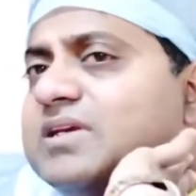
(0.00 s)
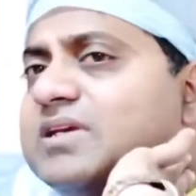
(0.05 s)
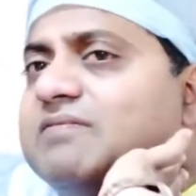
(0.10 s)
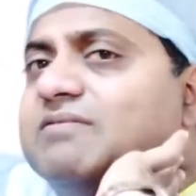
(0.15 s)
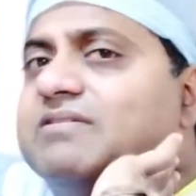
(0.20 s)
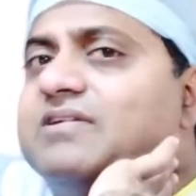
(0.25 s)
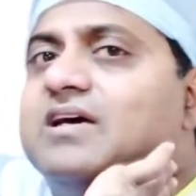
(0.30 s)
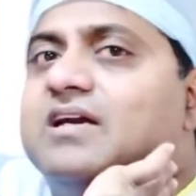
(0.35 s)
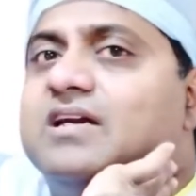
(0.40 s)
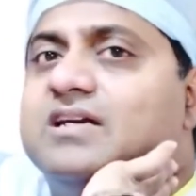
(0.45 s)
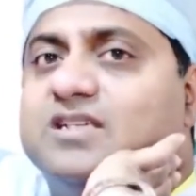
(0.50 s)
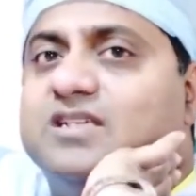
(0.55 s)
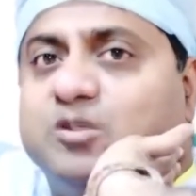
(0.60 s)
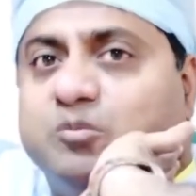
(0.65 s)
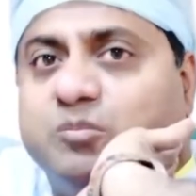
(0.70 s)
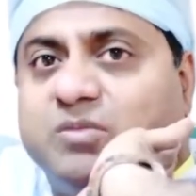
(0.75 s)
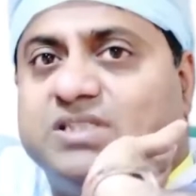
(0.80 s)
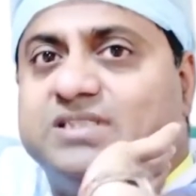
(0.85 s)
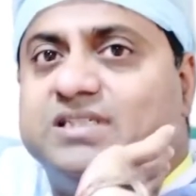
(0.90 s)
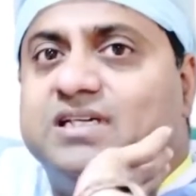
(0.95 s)
give
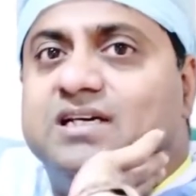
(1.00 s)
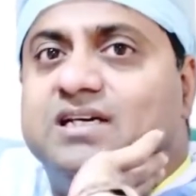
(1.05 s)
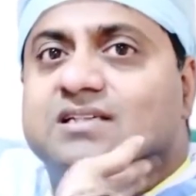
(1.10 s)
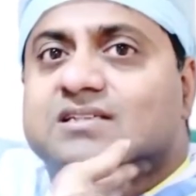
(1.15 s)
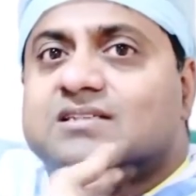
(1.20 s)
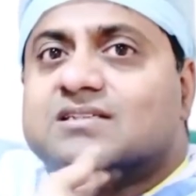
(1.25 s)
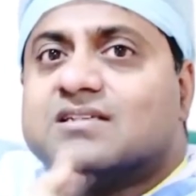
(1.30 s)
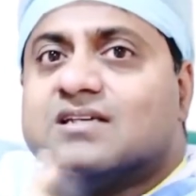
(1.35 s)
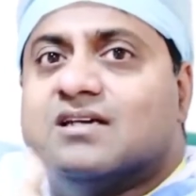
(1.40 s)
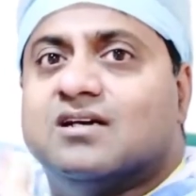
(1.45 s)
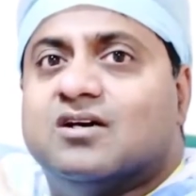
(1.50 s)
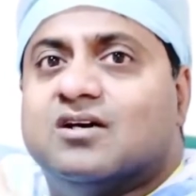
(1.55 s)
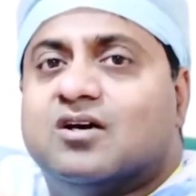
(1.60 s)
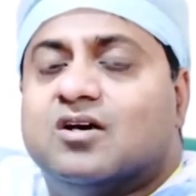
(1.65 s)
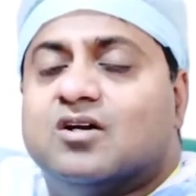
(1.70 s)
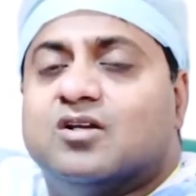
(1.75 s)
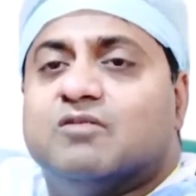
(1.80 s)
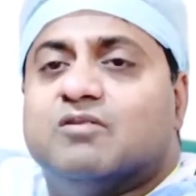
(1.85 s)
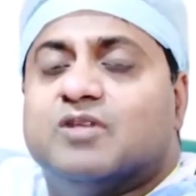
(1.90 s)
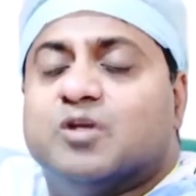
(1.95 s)
curetted massage,
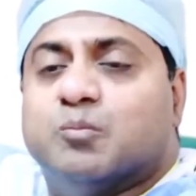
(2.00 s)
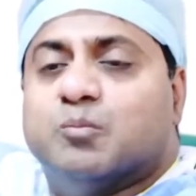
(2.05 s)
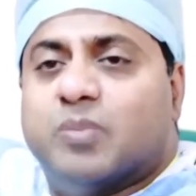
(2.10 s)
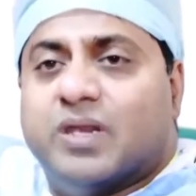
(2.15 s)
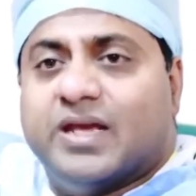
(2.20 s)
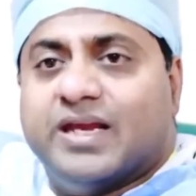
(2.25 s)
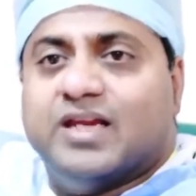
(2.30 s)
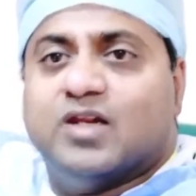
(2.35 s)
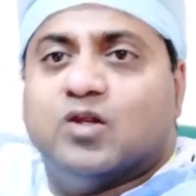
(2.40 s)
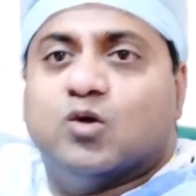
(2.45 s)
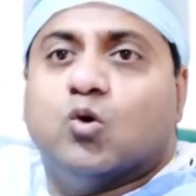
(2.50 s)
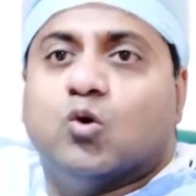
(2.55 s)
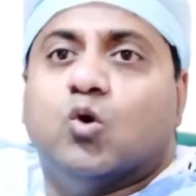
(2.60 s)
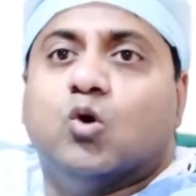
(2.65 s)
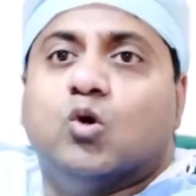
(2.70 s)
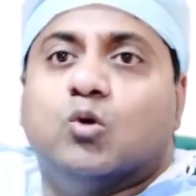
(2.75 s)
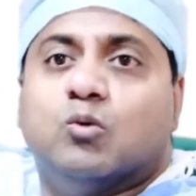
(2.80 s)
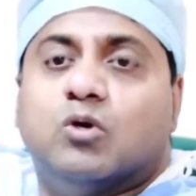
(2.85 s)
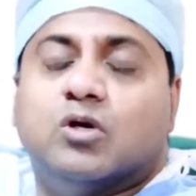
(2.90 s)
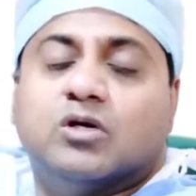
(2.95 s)
or even a plain
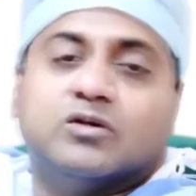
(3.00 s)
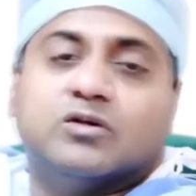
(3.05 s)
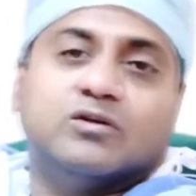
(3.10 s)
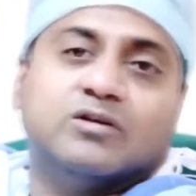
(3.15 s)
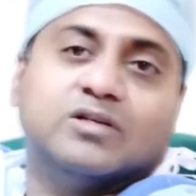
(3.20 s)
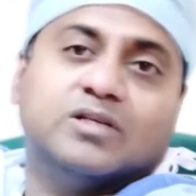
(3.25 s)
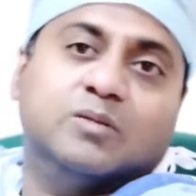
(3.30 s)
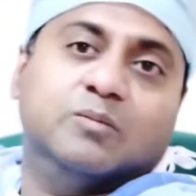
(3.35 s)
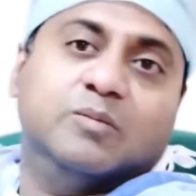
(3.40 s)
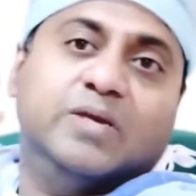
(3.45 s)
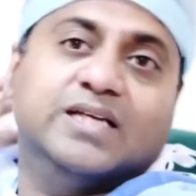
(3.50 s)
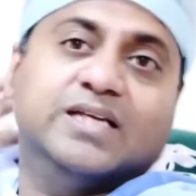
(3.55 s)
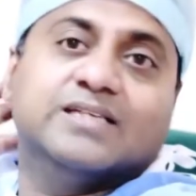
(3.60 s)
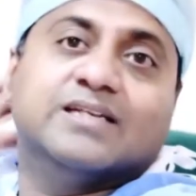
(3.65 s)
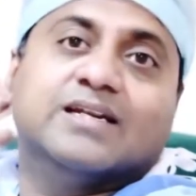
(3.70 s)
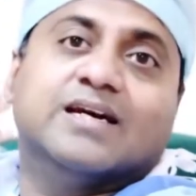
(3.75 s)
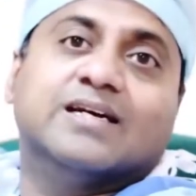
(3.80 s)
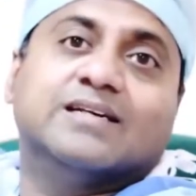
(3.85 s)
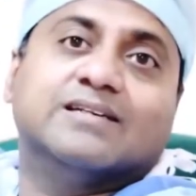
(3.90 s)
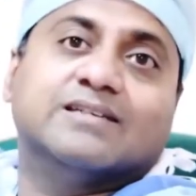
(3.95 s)
cold water on the
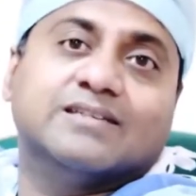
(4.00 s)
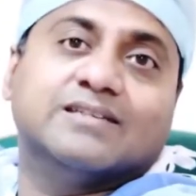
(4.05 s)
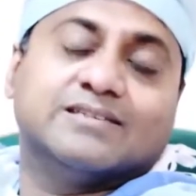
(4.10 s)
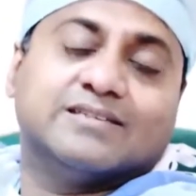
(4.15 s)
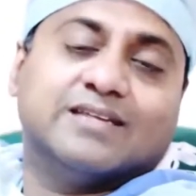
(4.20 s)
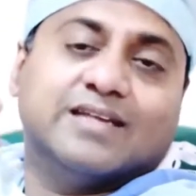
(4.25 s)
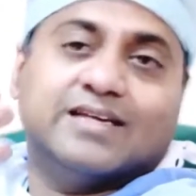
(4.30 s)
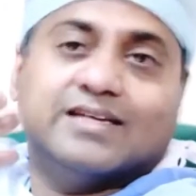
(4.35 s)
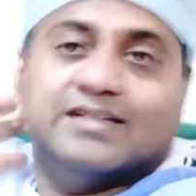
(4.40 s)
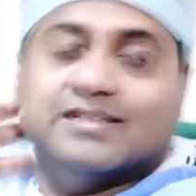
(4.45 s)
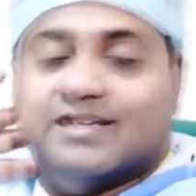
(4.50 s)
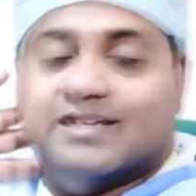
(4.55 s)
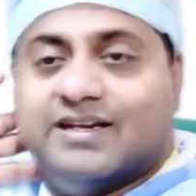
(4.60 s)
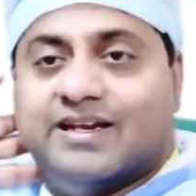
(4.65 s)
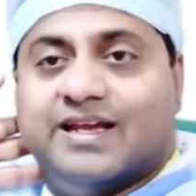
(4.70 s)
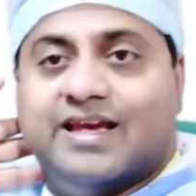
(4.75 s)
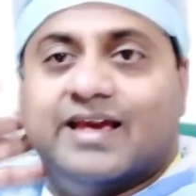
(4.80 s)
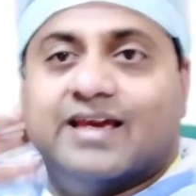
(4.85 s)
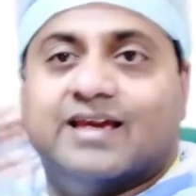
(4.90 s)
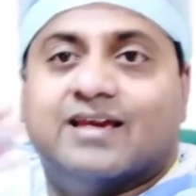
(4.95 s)
major arteries like in the
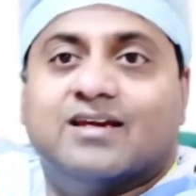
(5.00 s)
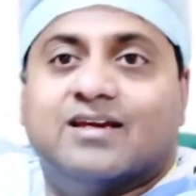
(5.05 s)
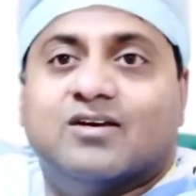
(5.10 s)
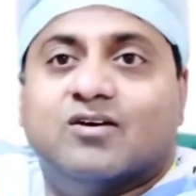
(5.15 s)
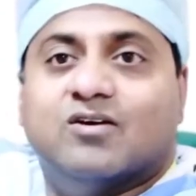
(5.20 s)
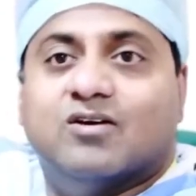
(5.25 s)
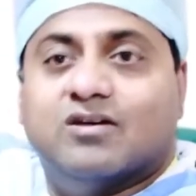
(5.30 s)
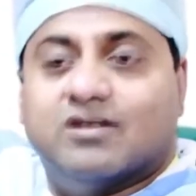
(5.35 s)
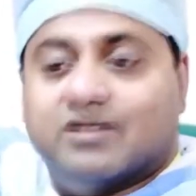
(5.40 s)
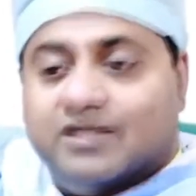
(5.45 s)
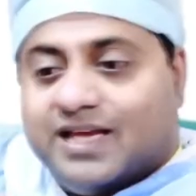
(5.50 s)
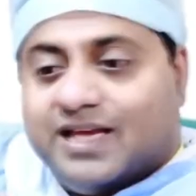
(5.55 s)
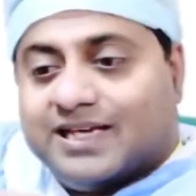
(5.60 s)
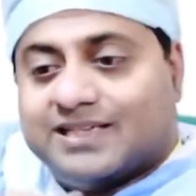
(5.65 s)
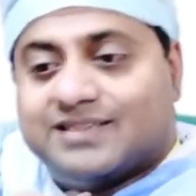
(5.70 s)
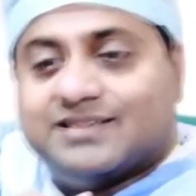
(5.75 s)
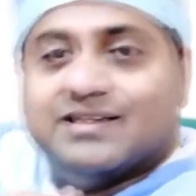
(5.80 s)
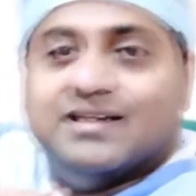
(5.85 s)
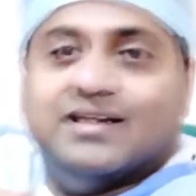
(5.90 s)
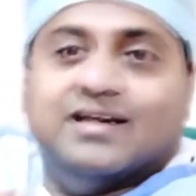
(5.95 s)
neck or
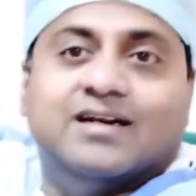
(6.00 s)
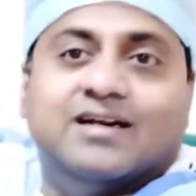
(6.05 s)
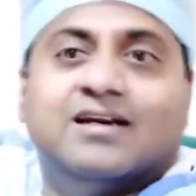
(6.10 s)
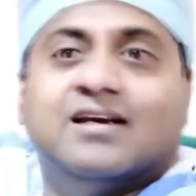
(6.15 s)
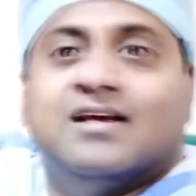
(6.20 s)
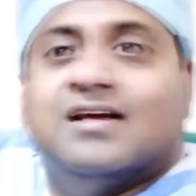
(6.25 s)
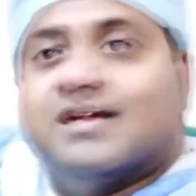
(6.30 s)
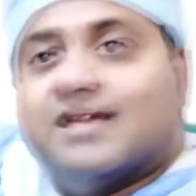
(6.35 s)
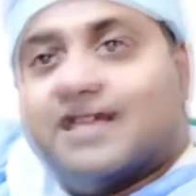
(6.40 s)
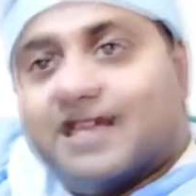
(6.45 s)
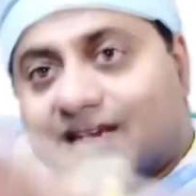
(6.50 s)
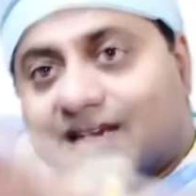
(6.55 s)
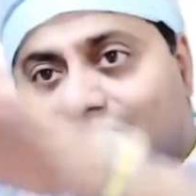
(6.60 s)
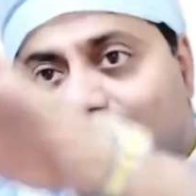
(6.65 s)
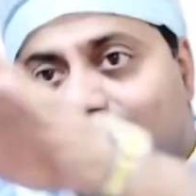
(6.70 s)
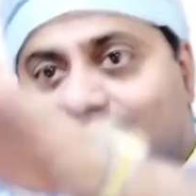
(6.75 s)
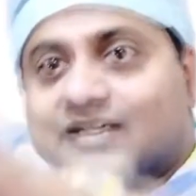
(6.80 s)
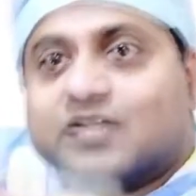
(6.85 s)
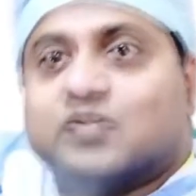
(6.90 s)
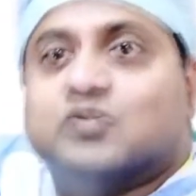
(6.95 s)
axilla
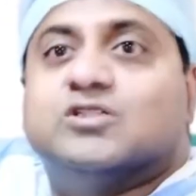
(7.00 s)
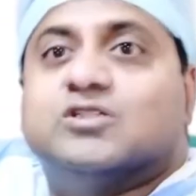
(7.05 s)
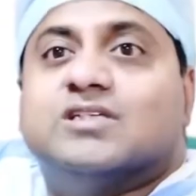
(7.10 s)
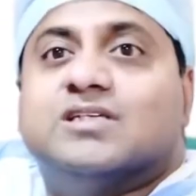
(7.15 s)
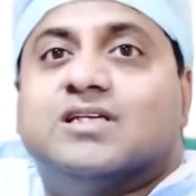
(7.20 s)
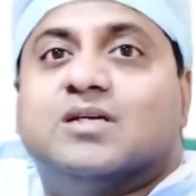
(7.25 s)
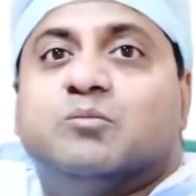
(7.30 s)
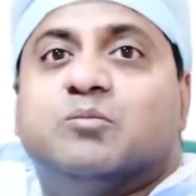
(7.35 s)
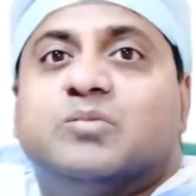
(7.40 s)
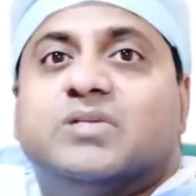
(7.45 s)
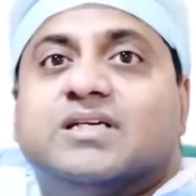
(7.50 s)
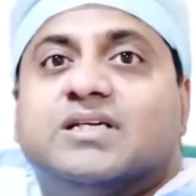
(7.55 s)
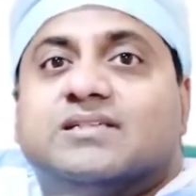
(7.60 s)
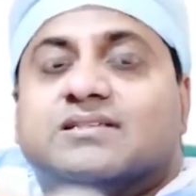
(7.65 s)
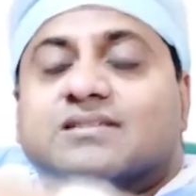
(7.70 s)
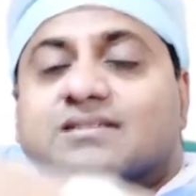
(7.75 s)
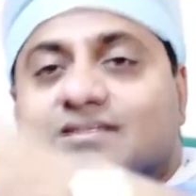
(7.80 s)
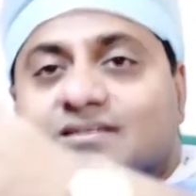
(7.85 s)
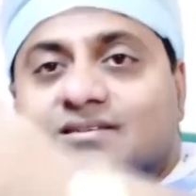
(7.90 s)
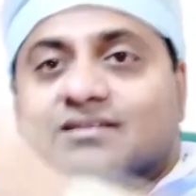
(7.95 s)
can reduce the
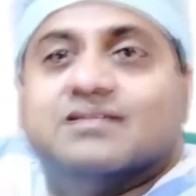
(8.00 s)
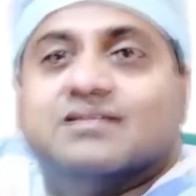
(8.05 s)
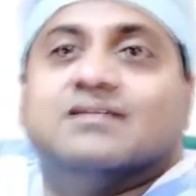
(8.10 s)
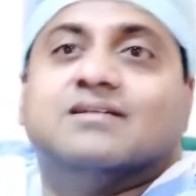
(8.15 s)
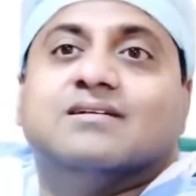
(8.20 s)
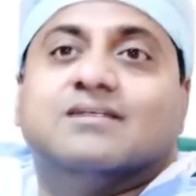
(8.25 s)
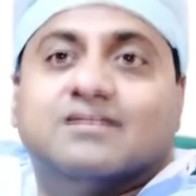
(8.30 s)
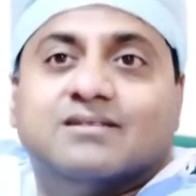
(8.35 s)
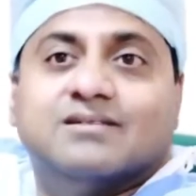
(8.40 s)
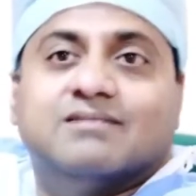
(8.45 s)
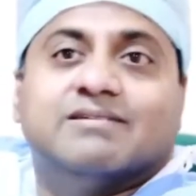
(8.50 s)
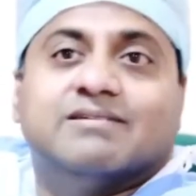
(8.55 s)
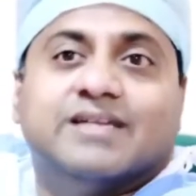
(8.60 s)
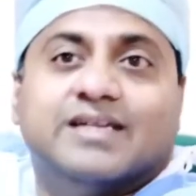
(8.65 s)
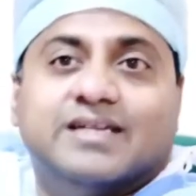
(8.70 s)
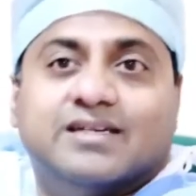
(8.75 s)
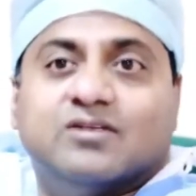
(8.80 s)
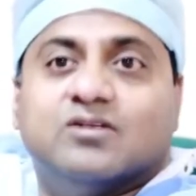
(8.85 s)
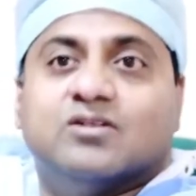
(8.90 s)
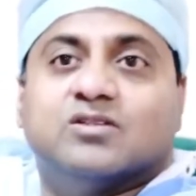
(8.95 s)
temperature, and the
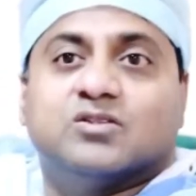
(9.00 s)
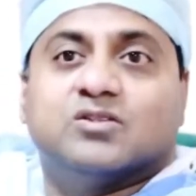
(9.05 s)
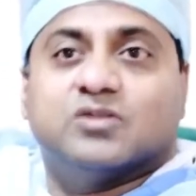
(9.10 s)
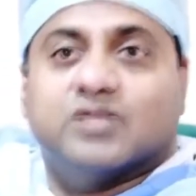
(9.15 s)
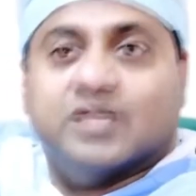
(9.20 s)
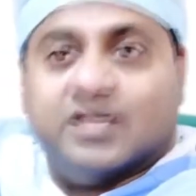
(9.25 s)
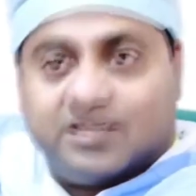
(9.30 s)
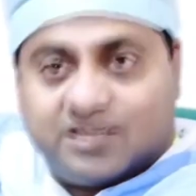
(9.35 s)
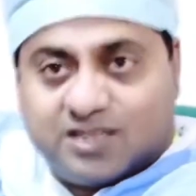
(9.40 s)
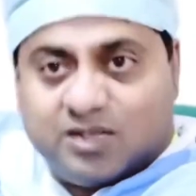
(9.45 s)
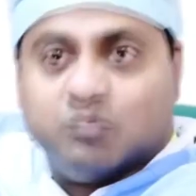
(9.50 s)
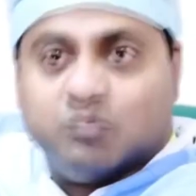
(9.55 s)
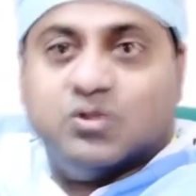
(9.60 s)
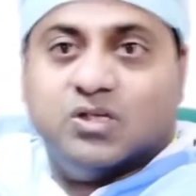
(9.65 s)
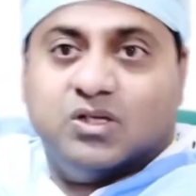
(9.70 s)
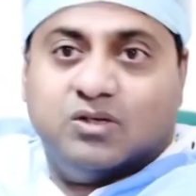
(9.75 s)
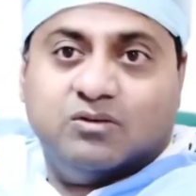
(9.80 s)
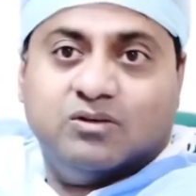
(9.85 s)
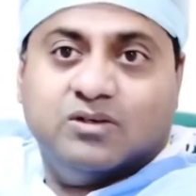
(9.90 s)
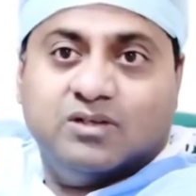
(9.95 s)
rate also can
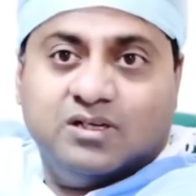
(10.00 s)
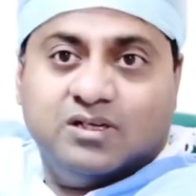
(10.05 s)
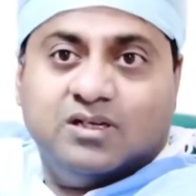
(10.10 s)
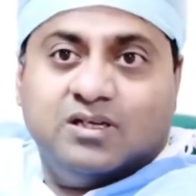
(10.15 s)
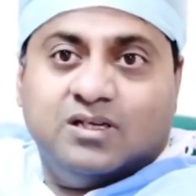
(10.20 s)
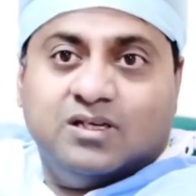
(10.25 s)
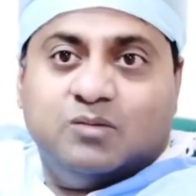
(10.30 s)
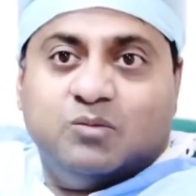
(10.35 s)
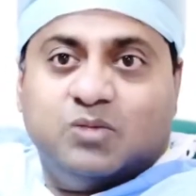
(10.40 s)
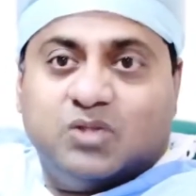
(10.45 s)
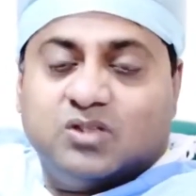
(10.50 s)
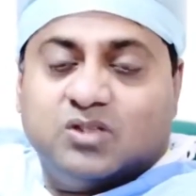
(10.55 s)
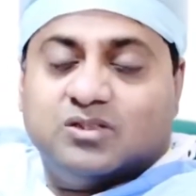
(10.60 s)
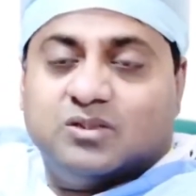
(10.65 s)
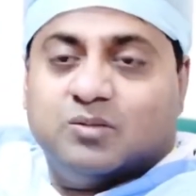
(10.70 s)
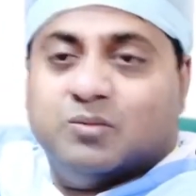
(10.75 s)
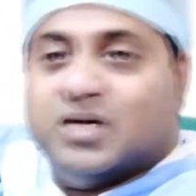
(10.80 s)
come down because the